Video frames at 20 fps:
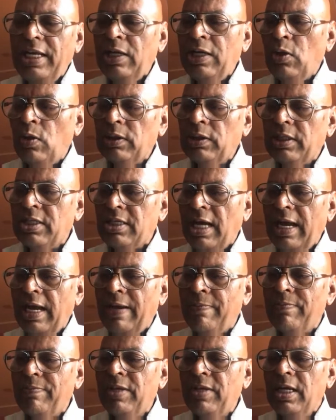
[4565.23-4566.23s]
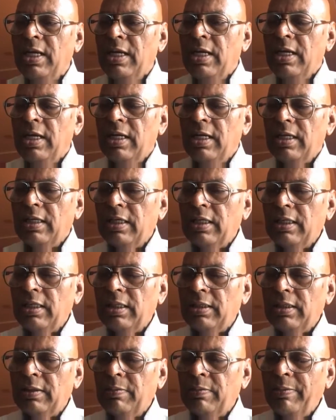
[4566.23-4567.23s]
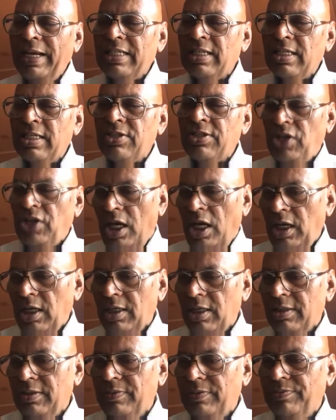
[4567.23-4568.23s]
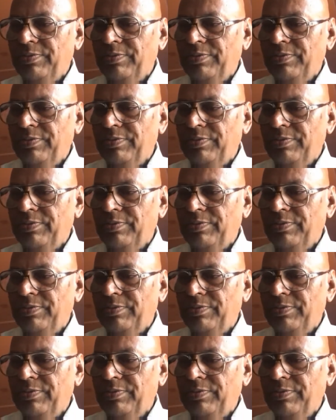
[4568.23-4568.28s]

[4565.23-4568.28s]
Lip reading: all the time makes us dull.